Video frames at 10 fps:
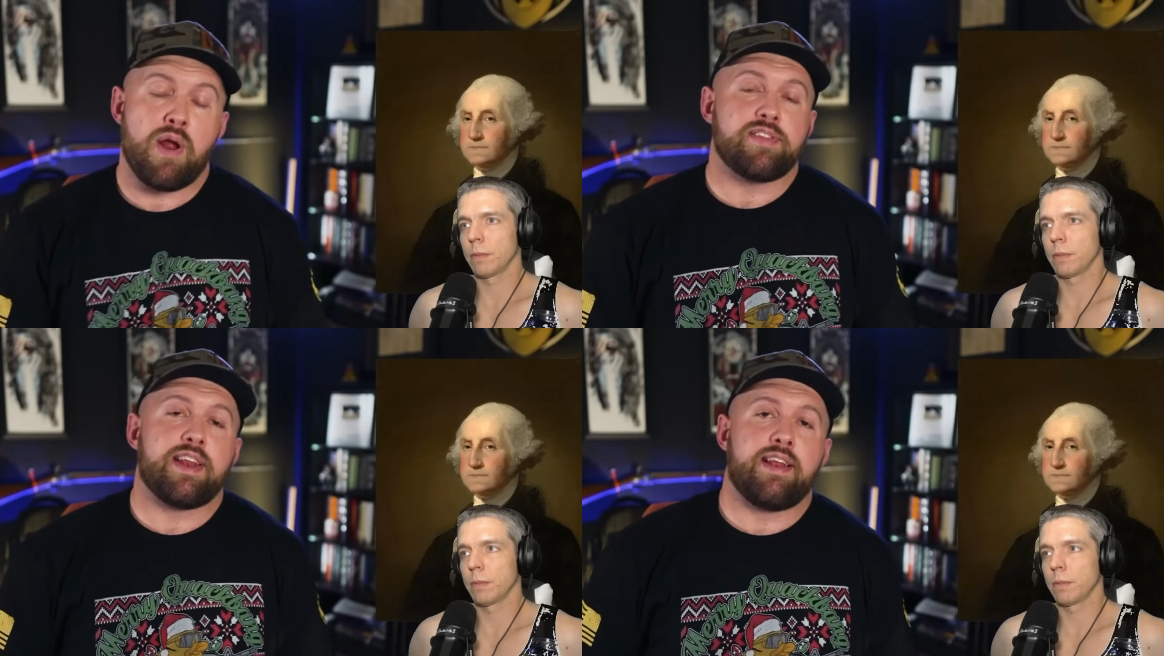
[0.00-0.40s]
Speaker 1: The
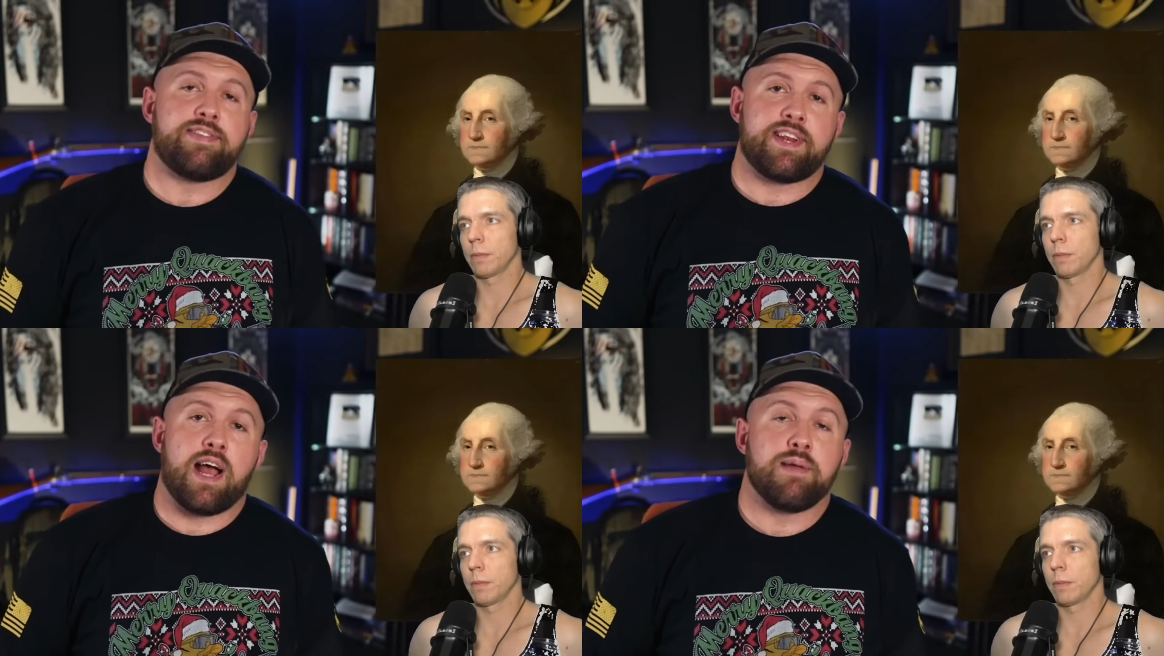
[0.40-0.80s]
president
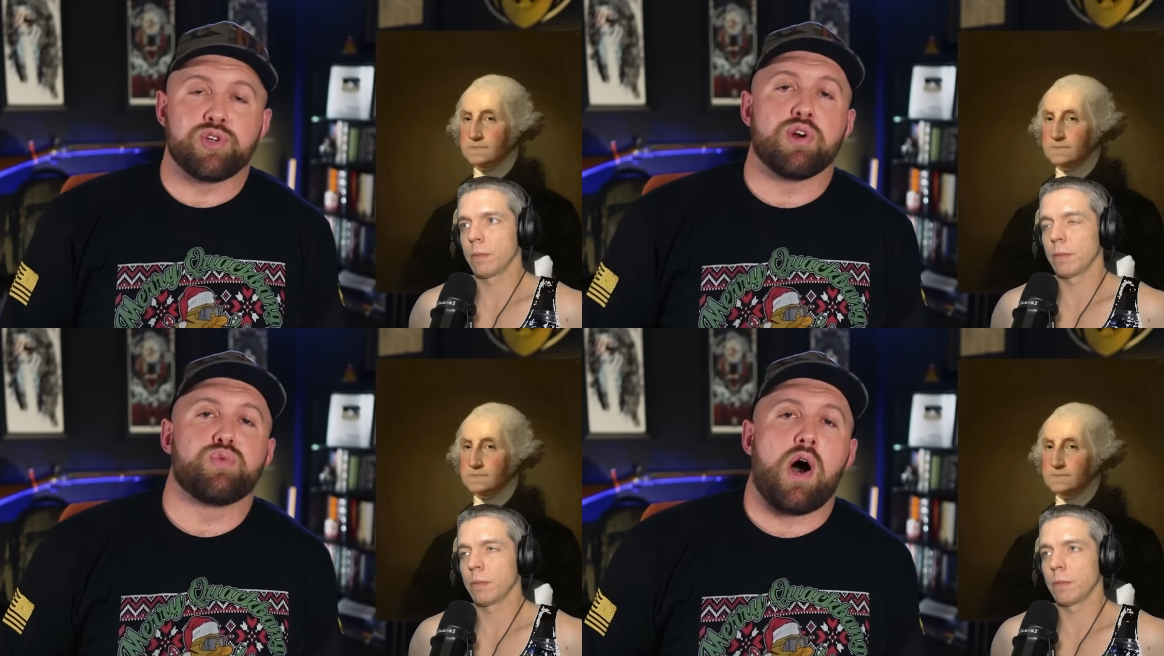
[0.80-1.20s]
at the
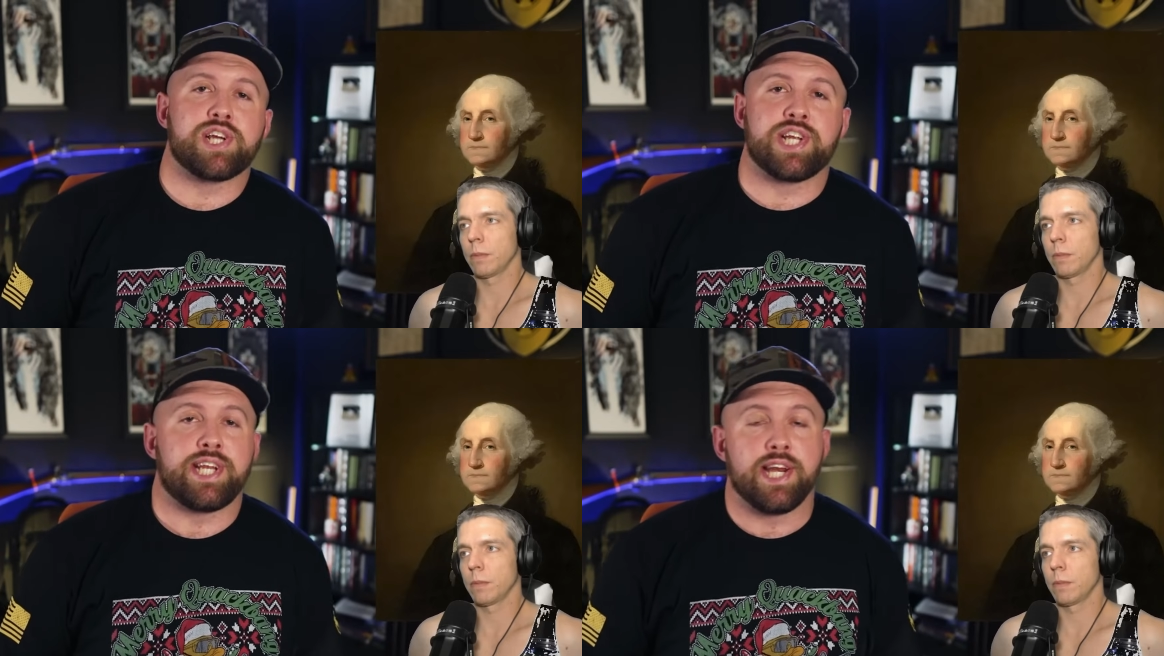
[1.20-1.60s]
time, George
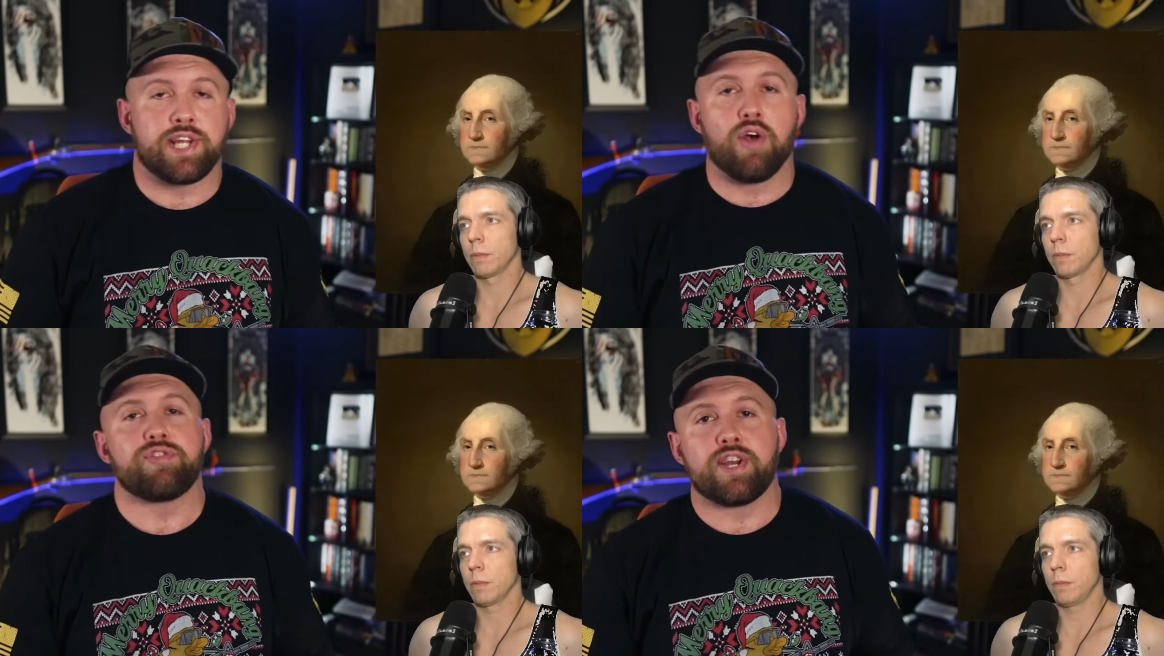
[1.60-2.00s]

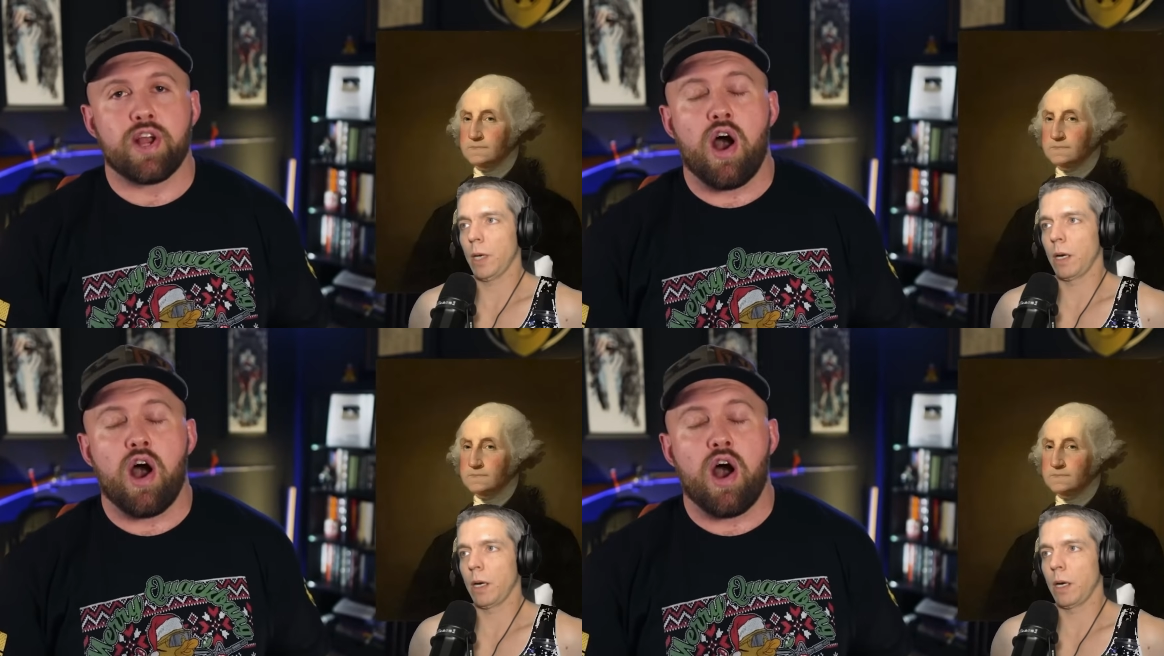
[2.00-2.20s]
Washington, goes right.